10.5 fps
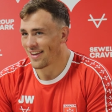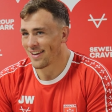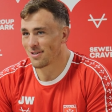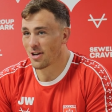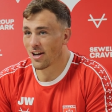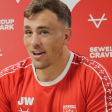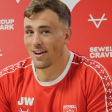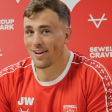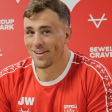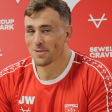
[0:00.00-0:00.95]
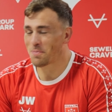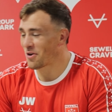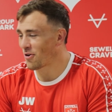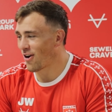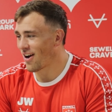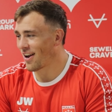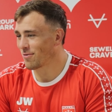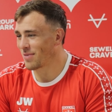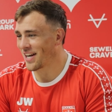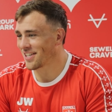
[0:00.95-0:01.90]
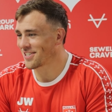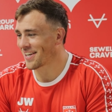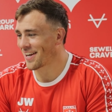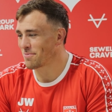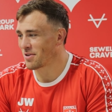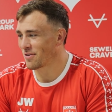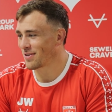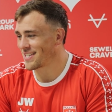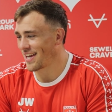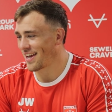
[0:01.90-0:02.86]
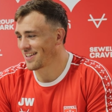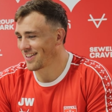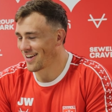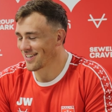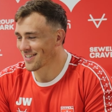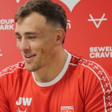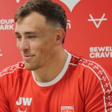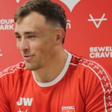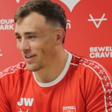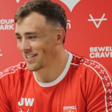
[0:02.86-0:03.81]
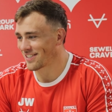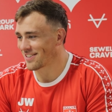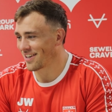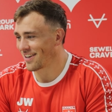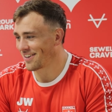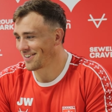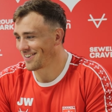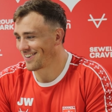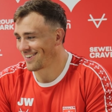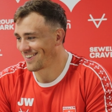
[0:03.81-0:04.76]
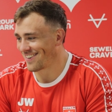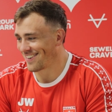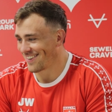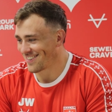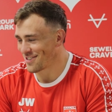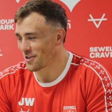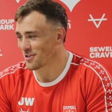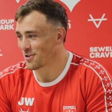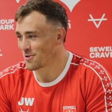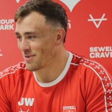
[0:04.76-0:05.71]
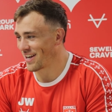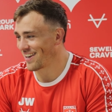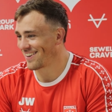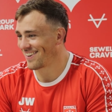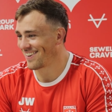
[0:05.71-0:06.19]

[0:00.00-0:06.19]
Yeah, it's been all right. I've managed to get a bit of a tan the last couple of weeks, so not too bad.